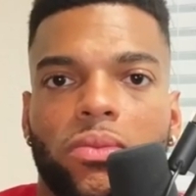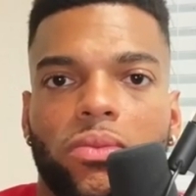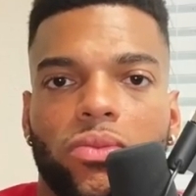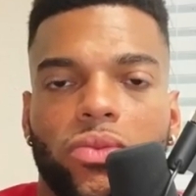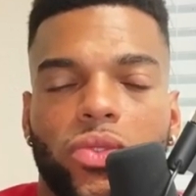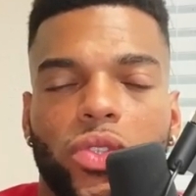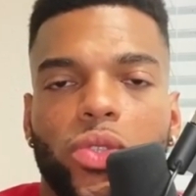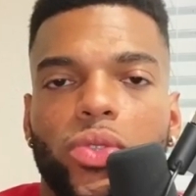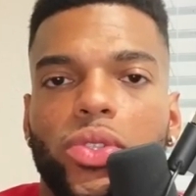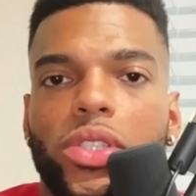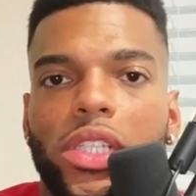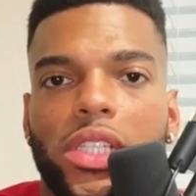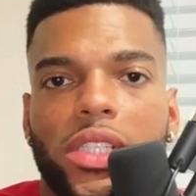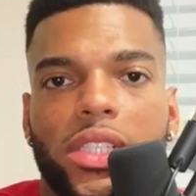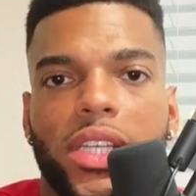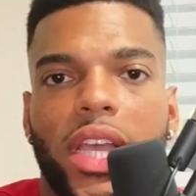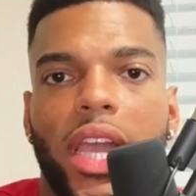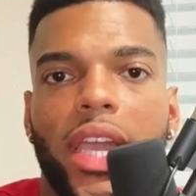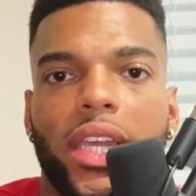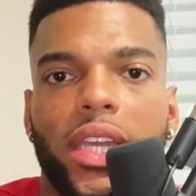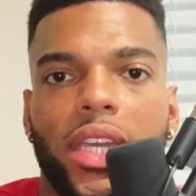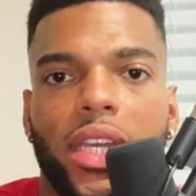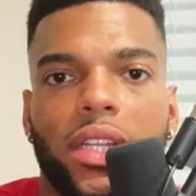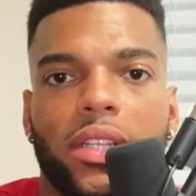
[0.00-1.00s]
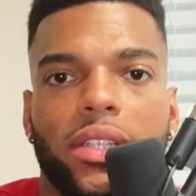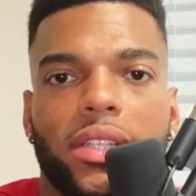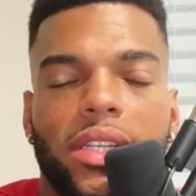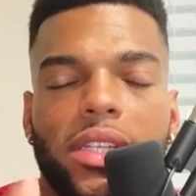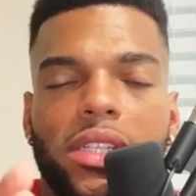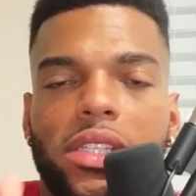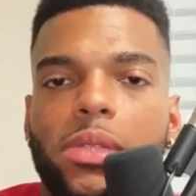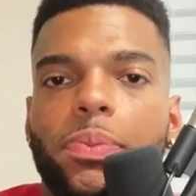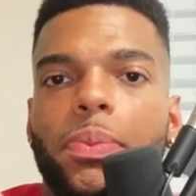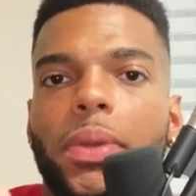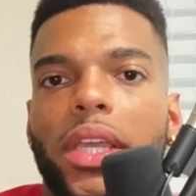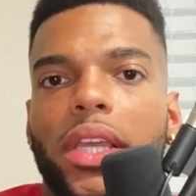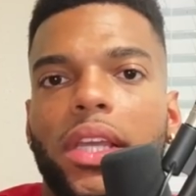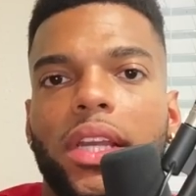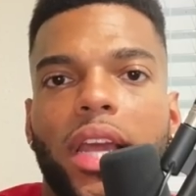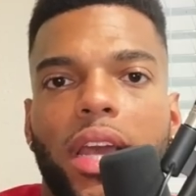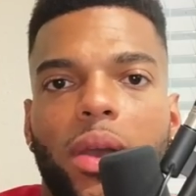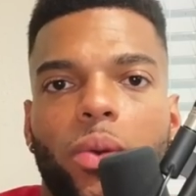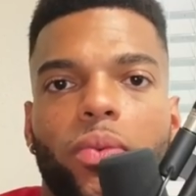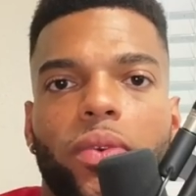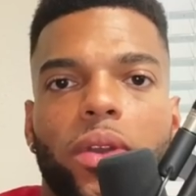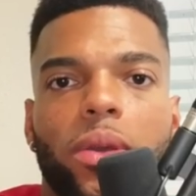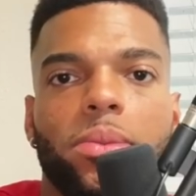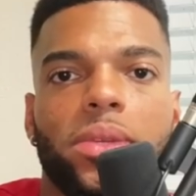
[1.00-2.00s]
Do she take it? This speaking
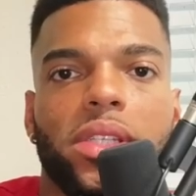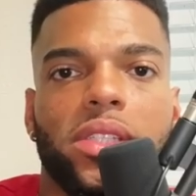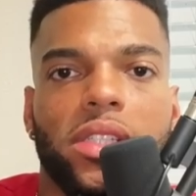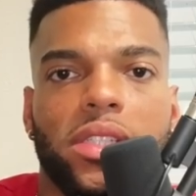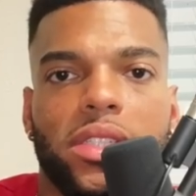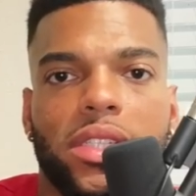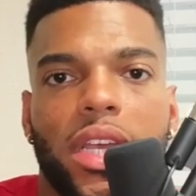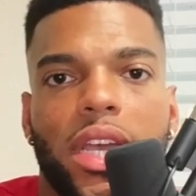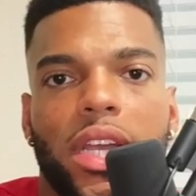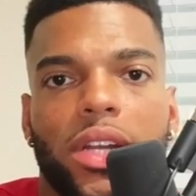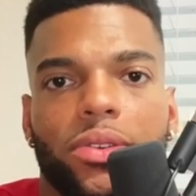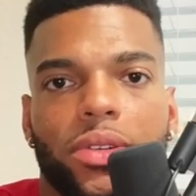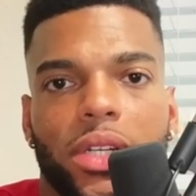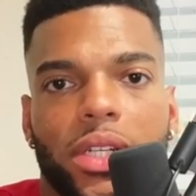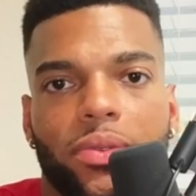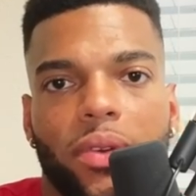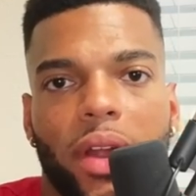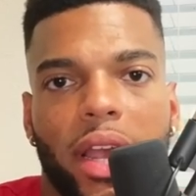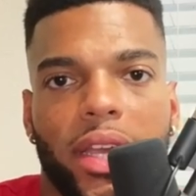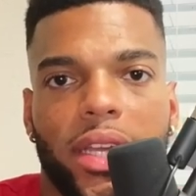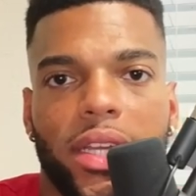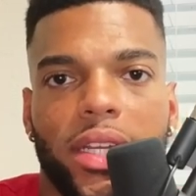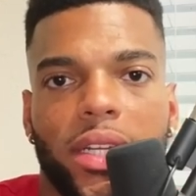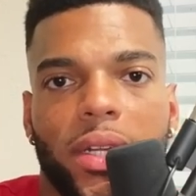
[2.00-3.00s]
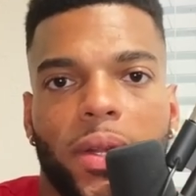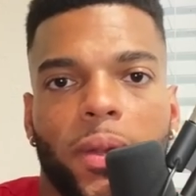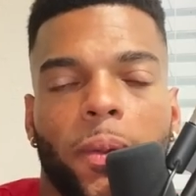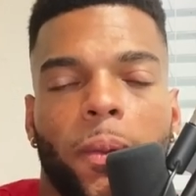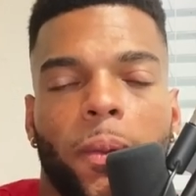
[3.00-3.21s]
at women's integrity right here.